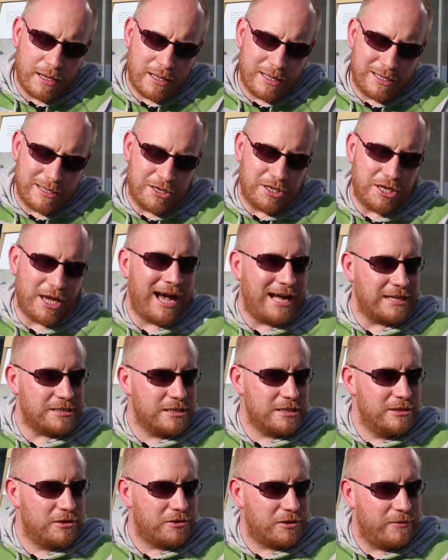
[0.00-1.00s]
you had
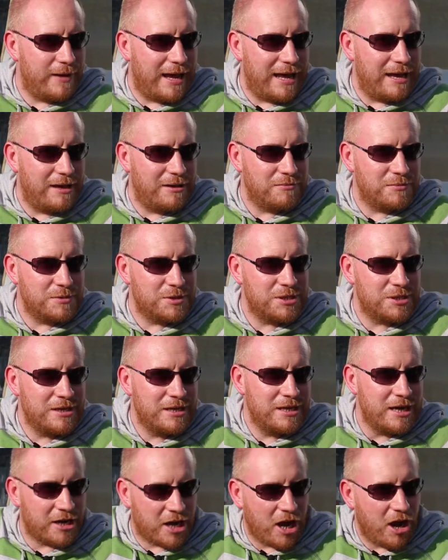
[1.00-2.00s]
to lug around
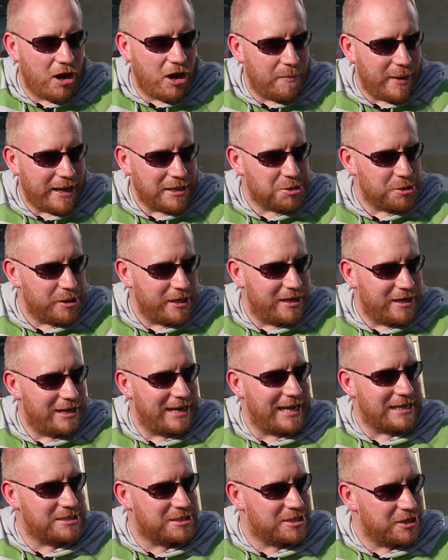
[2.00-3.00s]
a car battery and an
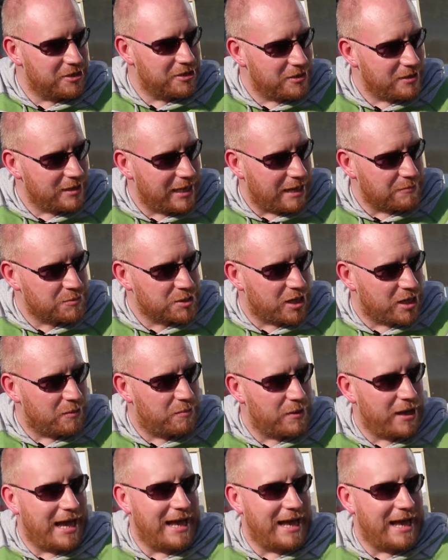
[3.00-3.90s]
external laptop,